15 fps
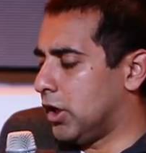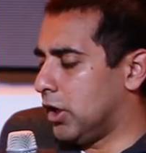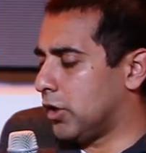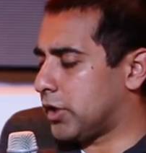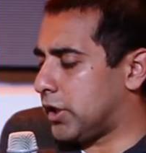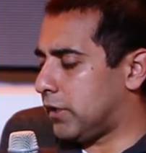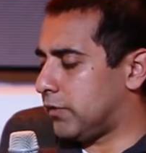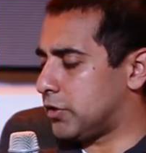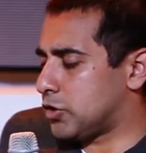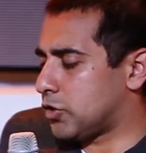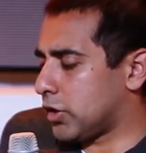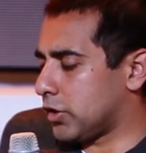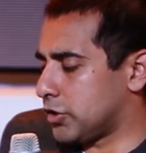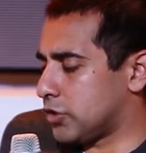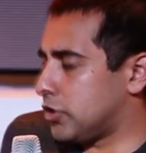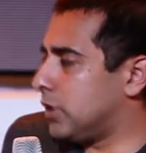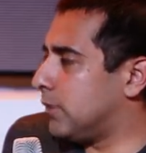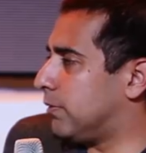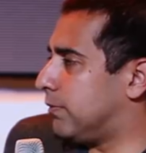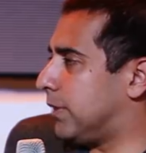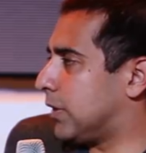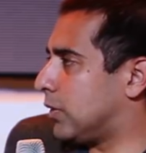okay, you have this trickle stream
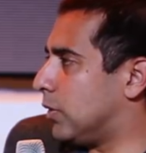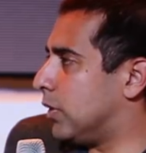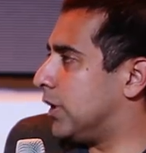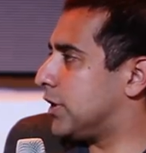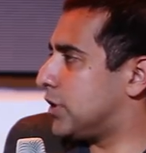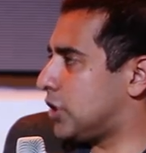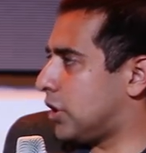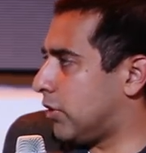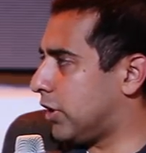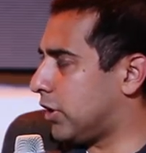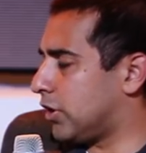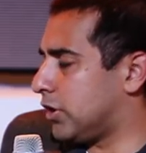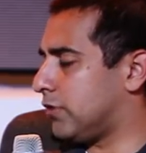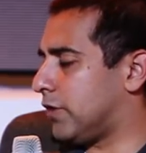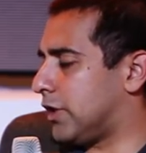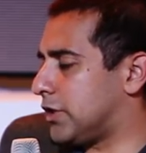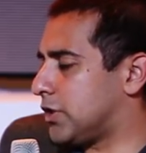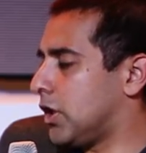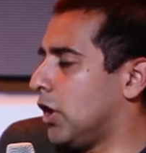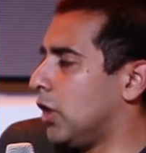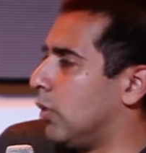of Bitcoin that's generated on a device.